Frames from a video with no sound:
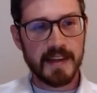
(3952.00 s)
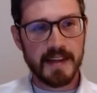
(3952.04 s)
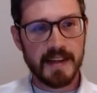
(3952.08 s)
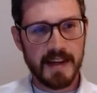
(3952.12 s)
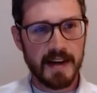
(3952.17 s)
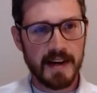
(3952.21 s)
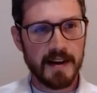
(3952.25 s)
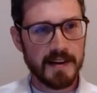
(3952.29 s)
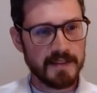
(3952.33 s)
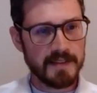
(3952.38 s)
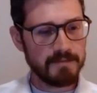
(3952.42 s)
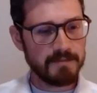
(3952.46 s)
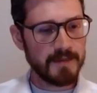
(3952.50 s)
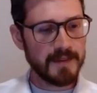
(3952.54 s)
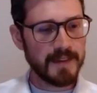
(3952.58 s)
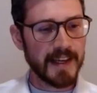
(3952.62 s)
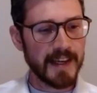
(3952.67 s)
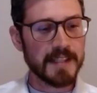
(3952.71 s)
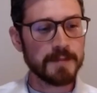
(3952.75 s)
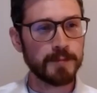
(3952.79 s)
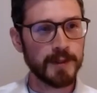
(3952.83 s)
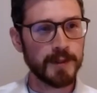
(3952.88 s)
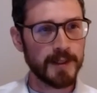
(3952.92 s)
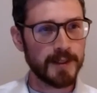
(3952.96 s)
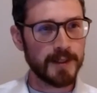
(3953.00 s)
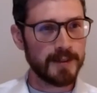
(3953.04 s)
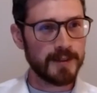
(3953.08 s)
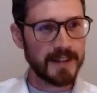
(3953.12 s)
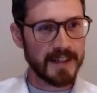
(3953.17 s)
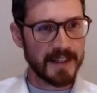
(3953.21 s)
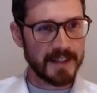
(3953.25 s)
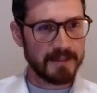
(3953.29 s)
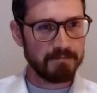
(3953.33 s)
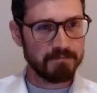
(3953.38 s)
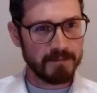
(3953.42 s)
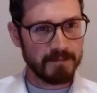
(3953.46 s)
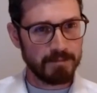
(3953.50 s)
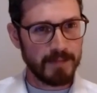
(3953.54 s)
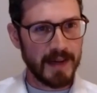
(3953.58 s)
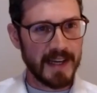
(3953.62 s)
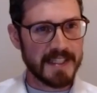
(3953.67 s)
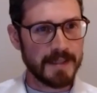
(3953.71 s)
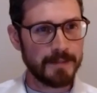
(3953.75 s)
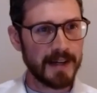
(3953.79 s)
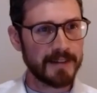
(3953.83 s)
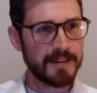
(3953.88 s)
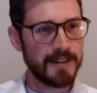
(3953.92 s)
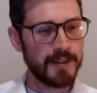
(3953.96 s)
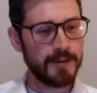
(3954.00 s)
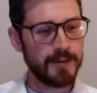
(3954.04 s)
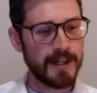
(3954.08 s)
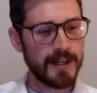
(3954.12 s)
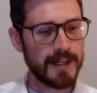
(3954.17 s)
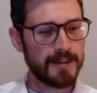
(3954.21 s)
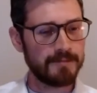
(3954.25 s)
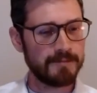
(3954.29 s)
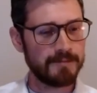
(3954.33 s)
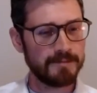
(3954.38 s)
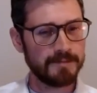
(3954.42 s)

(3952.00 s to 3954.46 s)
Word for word: Yeah, and thanks, Bruno. I pass it back to you now.